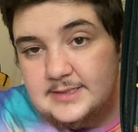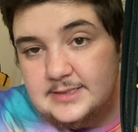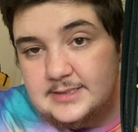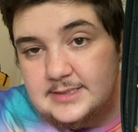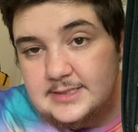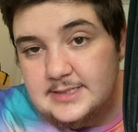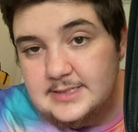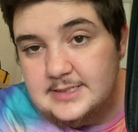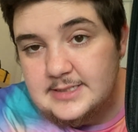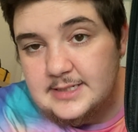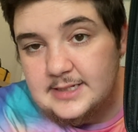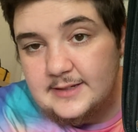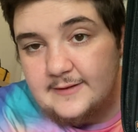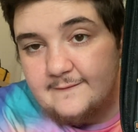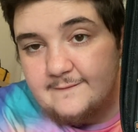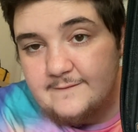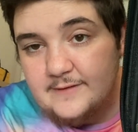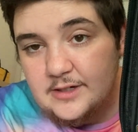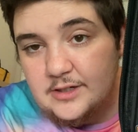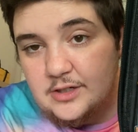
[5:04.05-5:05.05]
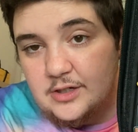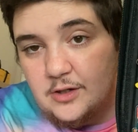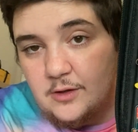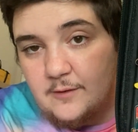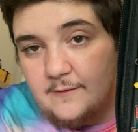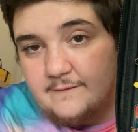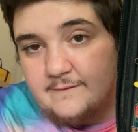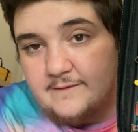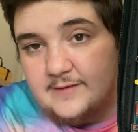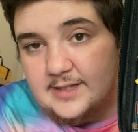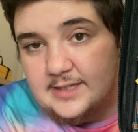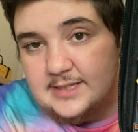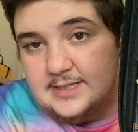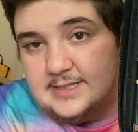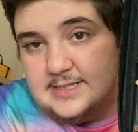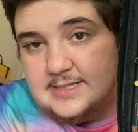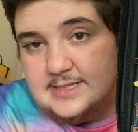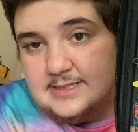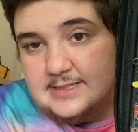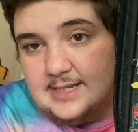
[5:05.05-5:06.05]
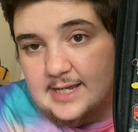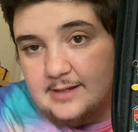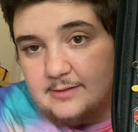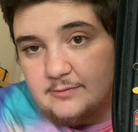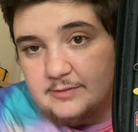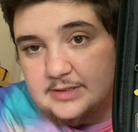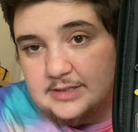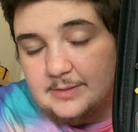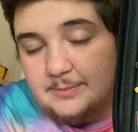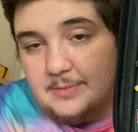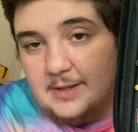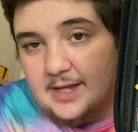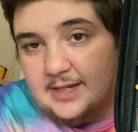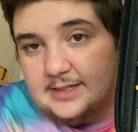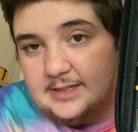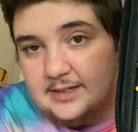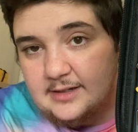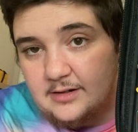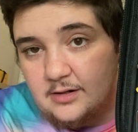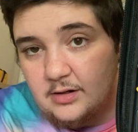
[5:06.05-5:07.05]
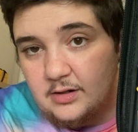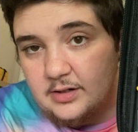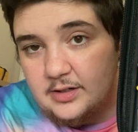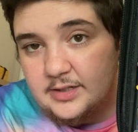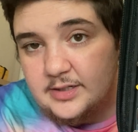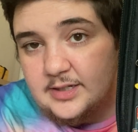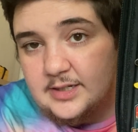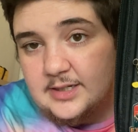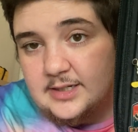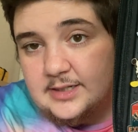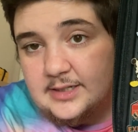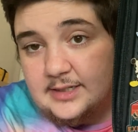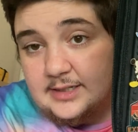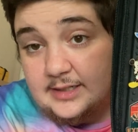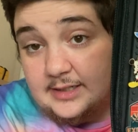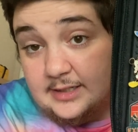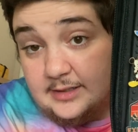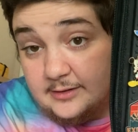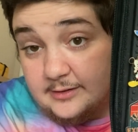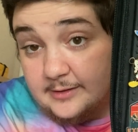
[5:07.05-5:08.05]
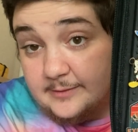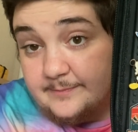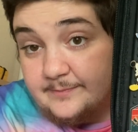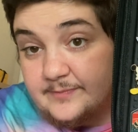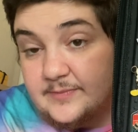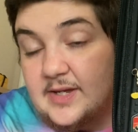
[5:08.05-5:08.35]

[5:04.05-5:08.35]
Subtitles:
Disney Funko villains set with the backing card here,